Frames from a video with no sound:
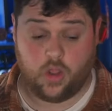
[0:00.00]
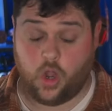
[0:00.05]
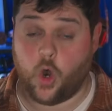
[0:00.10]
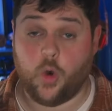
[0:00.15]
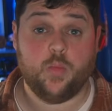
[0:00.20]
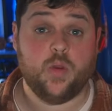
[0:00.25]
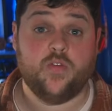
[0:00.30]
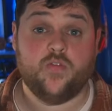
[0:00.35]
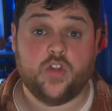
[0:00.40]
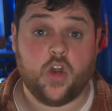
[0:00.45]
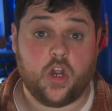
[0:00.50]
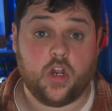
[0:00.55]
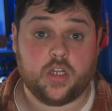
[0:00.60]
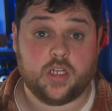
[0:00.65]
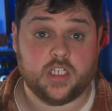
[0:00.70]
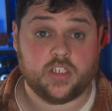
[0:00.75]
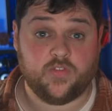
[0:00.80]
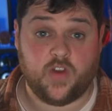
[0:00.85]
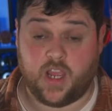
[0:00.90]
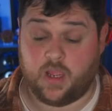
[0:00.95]
getting Army of
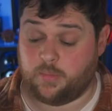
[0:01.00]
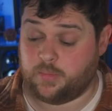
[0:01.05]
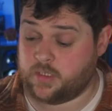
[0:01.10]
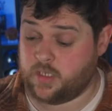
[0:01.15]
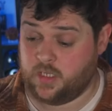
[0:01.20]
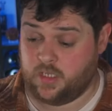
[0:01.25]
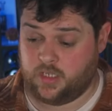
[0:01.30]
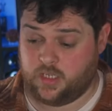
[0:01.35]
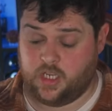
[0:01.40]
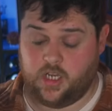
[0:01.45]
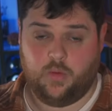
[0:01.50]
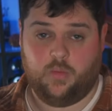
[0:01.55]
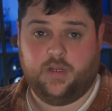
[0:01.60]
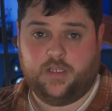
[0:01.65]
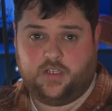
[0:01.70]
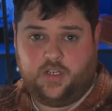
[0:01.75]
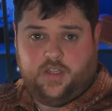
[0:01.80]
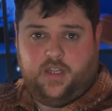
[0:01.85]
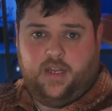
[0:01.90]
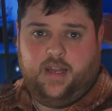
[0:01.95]
Darkness vibes. You know
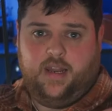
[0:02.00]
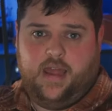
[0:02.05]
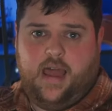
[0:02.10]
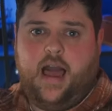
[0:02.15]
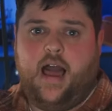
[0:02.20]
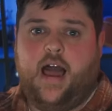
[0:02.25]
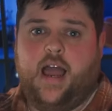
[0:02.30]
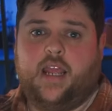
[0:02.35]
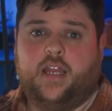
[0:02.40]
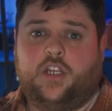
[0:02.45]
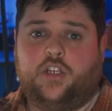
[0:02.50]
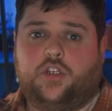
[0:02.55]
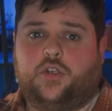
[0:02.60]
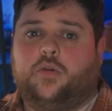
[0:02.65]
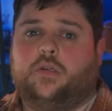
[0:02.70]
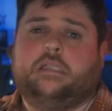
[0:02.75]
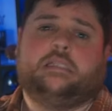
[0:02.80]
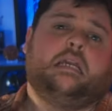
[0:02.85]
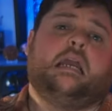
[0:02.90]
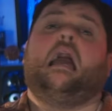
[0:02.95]
where he's got the little eye in his
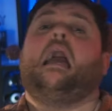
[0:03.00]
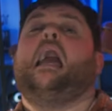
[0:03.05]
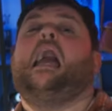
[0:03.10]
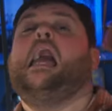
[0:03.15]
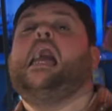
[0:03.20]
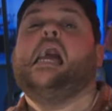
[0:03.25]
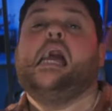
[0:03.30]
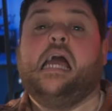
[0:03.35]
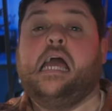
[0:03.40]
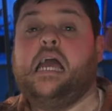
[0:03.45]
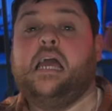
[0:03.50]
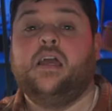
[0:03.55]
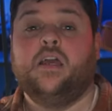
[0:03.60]
shoulder? He's like, ah!